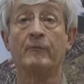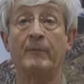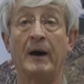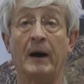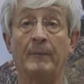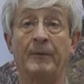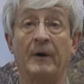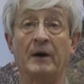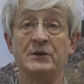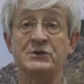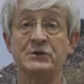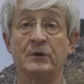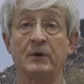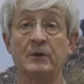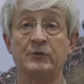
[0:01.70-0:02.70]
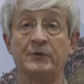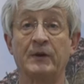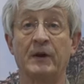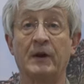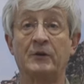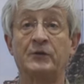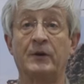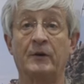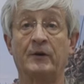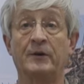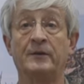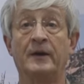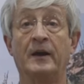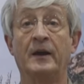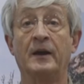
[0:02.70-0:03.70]
of Bipod Shooting Sticks, here
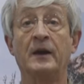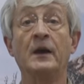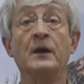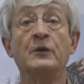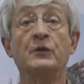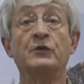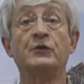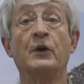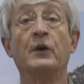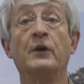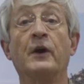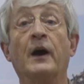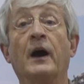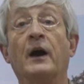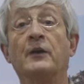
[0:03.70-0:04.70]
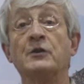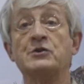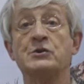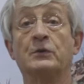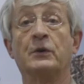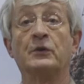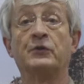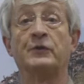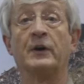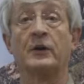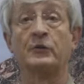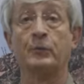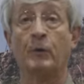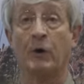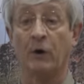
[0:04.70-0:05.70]
today to show you how the shooting
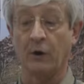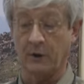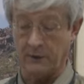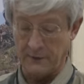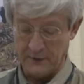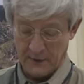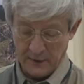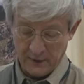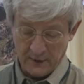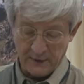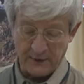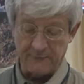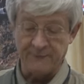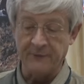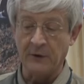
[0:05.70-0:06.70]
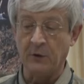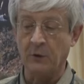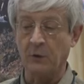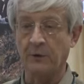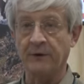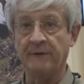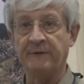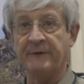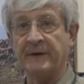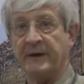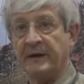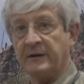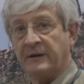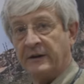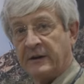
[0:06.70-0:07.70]
sticks work. They fold and fit
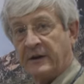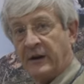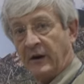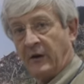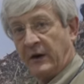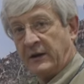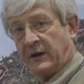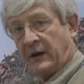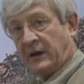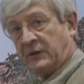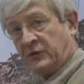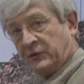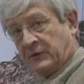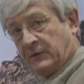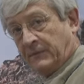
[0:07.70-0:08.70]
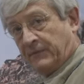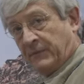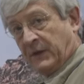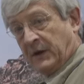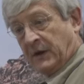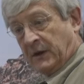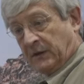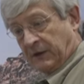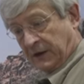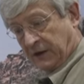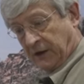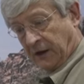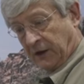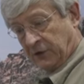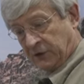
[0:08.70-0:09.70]
into the carry case. The
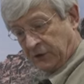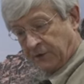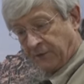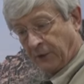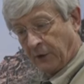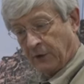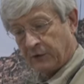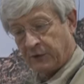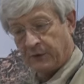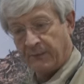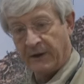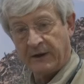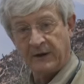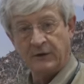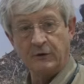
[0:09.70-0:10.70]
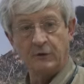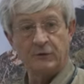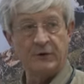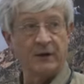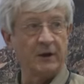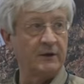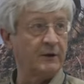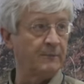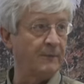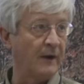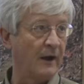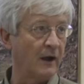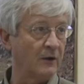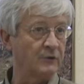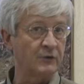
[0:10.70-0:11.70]
case converts to make a utility
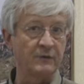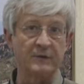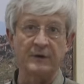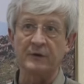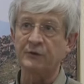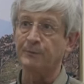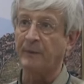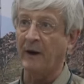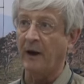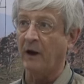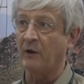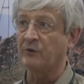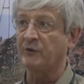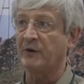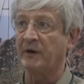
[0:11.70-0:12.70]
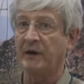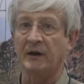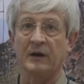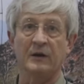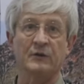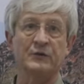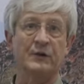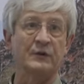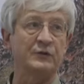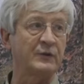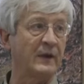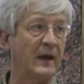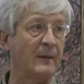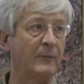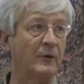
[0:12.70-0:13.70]
pouch. This pouch is a
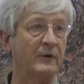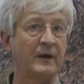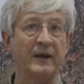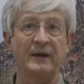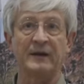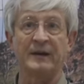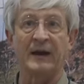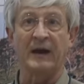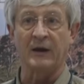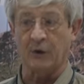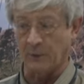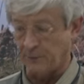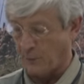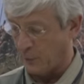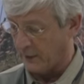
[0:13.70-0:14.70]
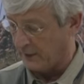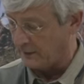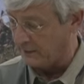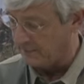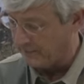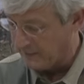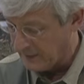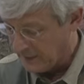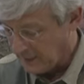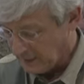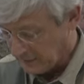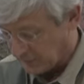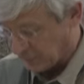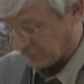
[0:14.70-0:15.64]
scabbard and an anchor point. The